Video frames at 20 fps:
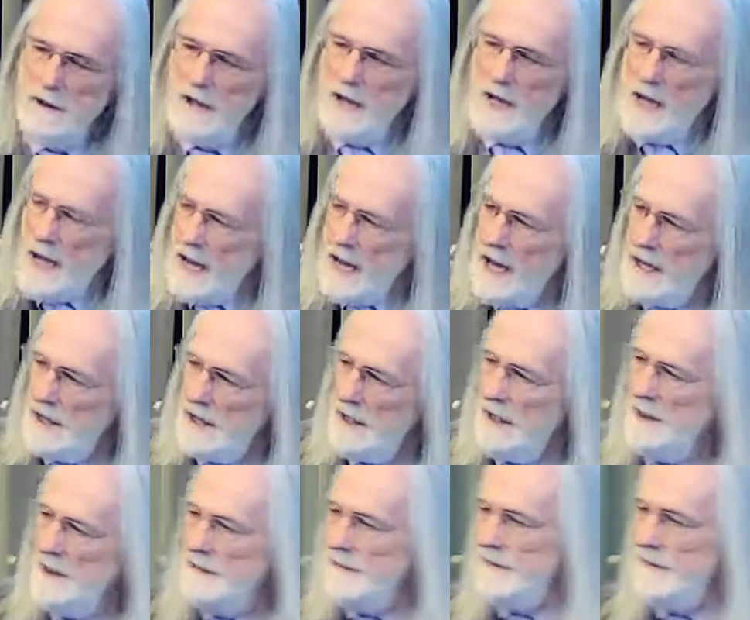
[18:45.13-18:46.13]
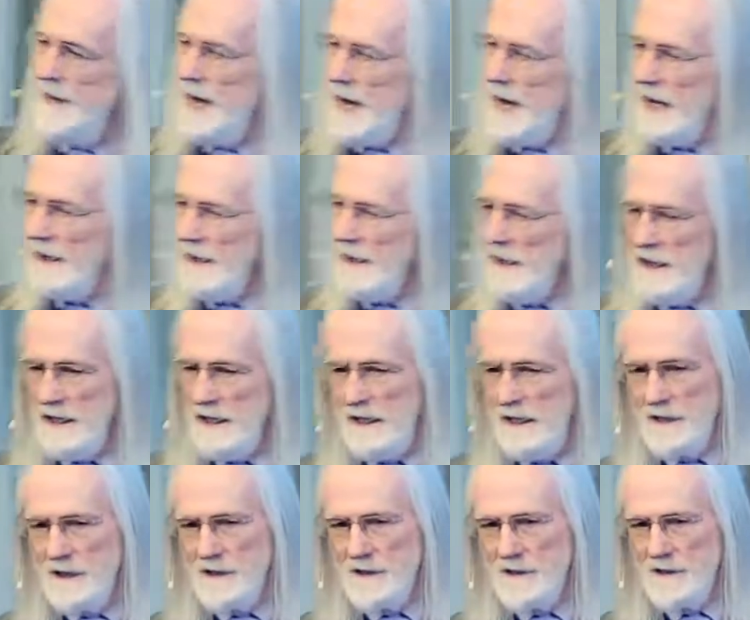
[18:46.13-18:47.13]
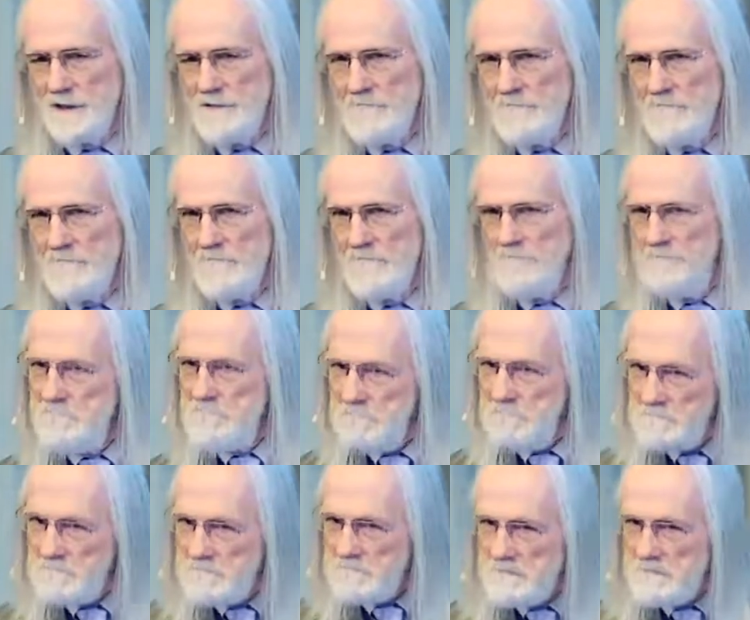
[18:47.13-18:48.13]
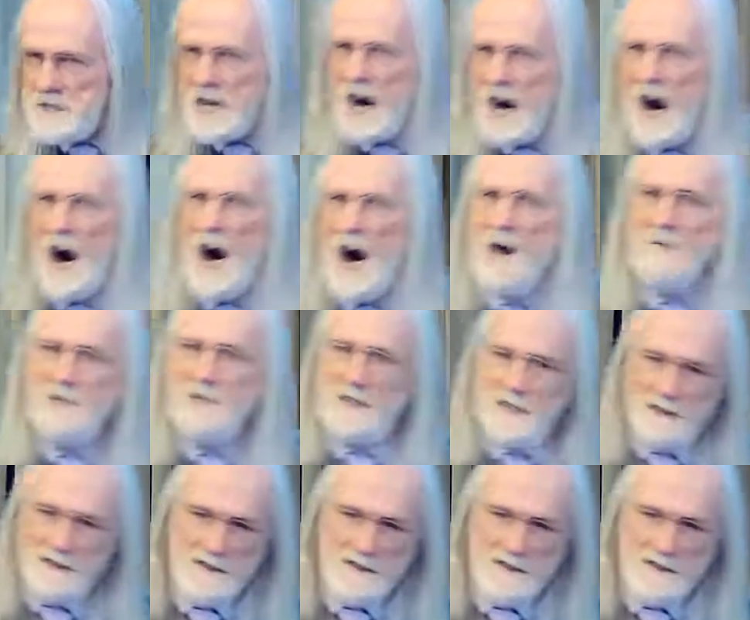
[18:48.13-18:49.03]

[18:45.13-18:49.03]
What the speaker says: and if that is common,